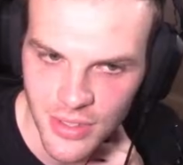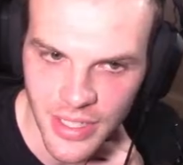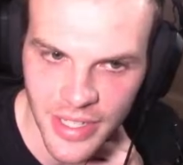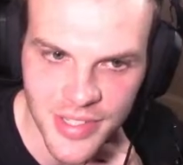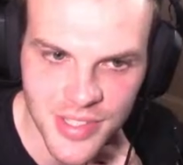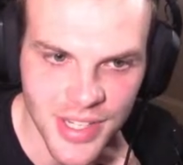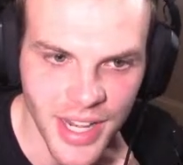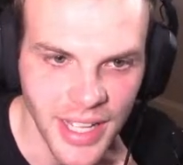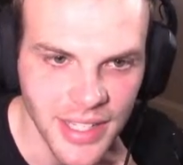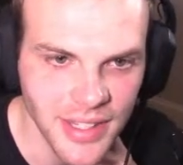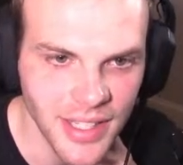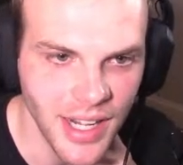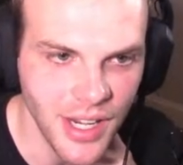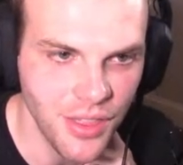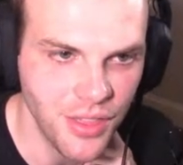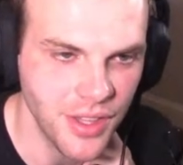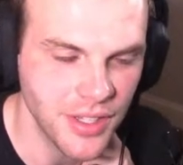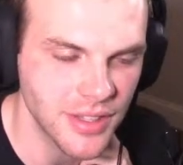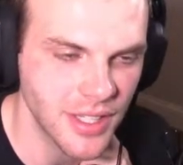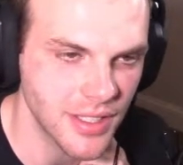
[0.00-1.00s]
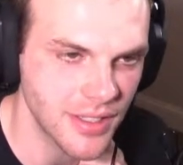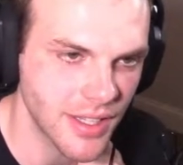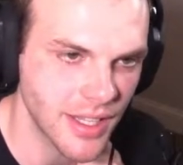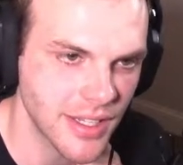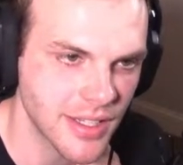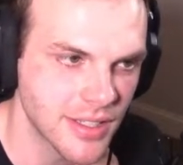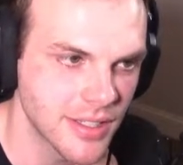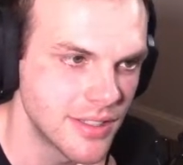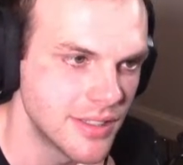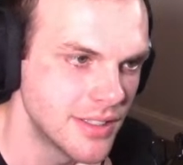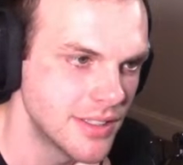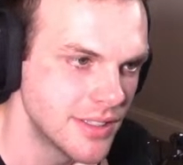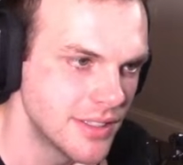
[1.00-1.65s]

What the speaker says: is not that I think that like